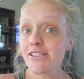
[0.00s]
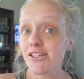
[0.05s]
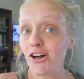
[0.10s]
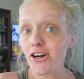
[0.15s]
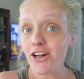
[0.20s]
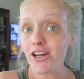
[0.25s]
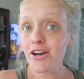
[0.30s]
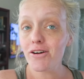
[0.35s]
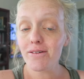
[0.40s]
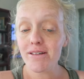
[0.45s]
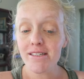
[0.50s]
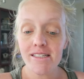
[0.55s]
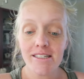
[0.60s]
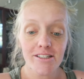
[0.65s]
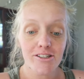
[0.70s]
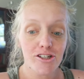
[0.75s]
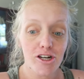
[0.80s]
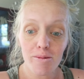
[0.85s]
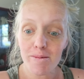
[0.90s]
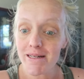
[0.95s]
started going to
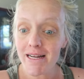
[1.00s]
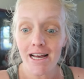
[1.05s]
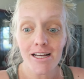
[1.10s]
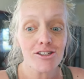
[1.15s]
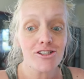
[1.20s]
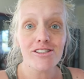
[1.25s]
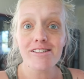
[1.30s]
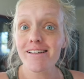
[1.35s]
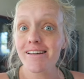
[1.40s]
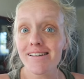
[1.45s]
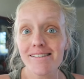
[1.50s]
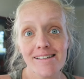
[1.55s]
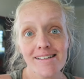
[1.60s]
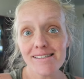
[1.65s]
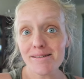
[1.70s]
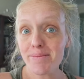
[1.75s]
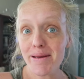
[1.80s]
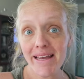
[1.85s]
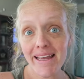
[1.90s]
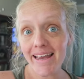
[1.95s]
the dermatologist because
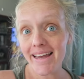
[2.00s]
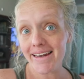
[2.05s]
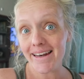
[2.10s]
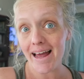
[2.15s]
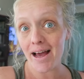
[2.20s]
he's a big kid